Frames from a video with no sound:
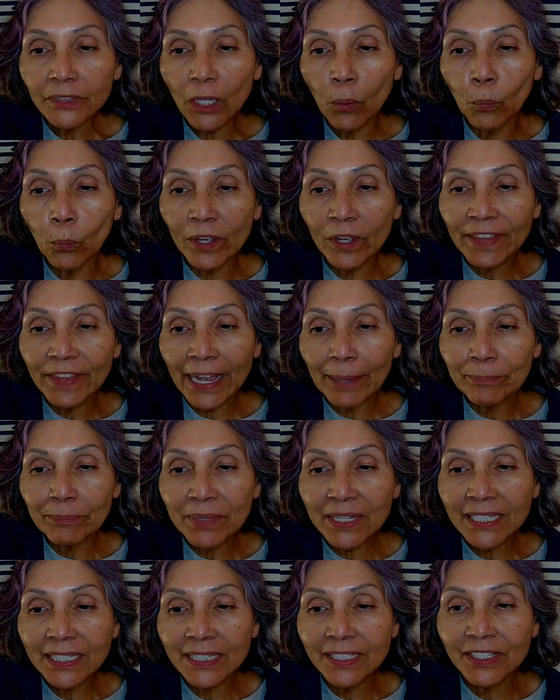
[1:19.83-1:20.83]
What that
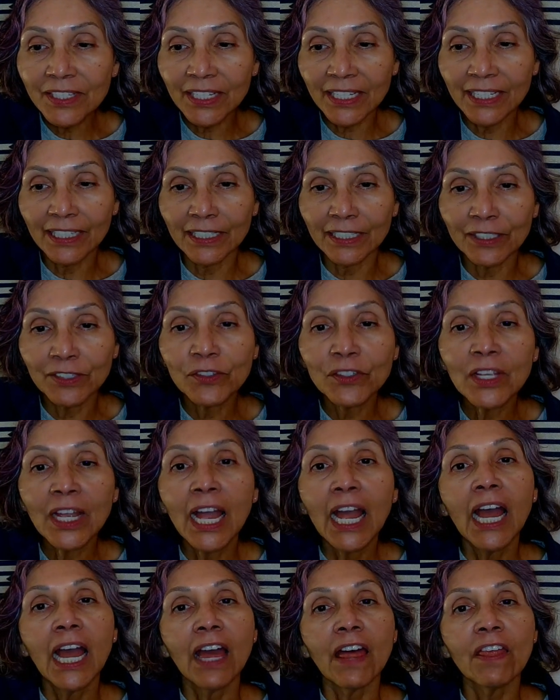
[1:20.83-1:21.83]
means is
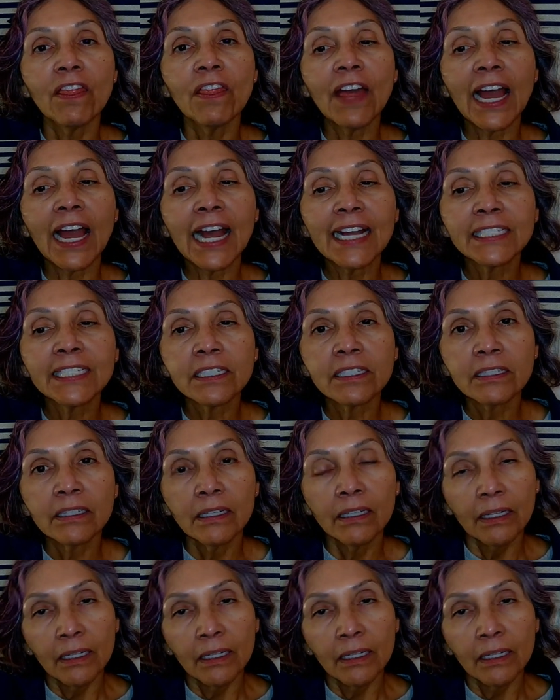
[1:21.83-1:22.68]
that